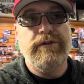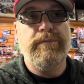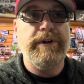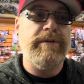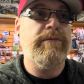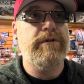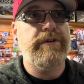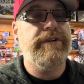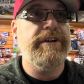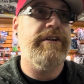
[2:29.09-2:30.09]
So brick and
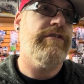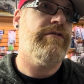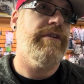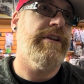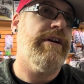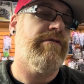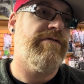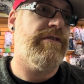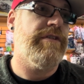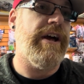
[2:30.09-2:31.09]
mortar in the industry, they
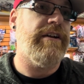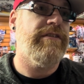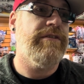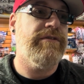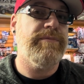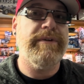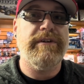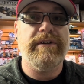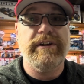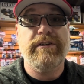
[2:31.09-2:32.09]
refer that to as
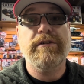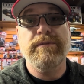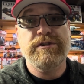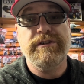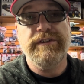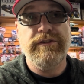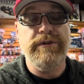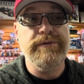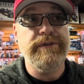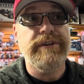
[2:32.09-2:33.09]
being like commercially
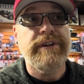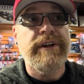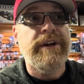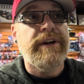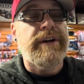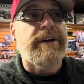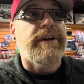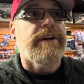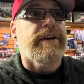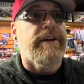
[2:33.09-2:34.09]
zoned.
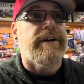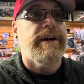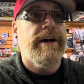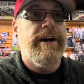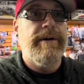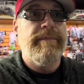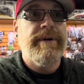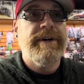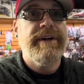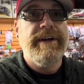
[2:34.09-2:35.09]
And
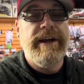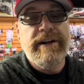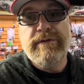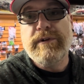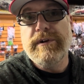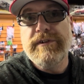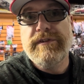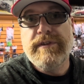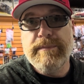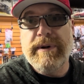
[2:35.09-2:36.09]
of
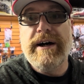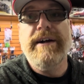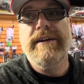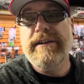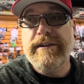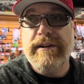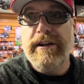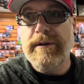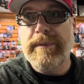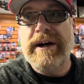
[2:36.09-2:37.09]
course the buy-in.
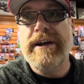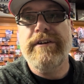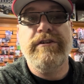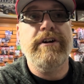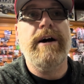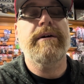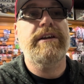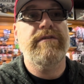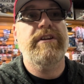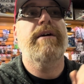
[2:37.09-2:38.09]
In a buy-in, you're not
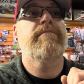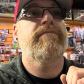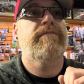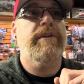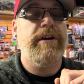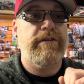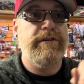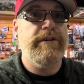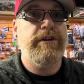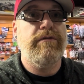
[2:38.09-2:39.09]
giving them like
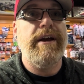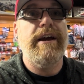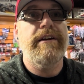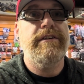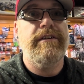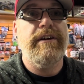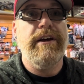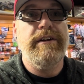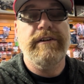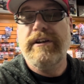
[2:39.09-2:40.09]
30 grand
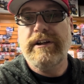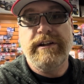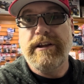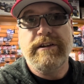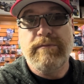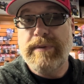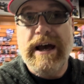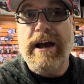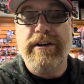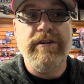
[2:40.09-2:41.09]
and getting nothing
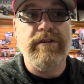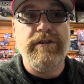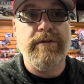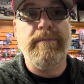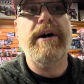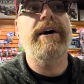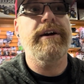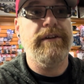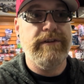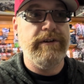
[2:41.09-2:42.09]
back. You're
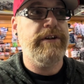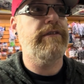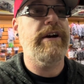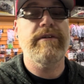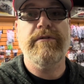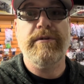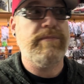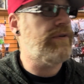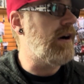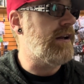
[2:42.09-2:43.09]
buying 30 grand worth of
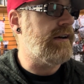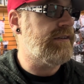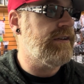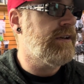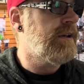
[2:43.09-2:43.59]
product.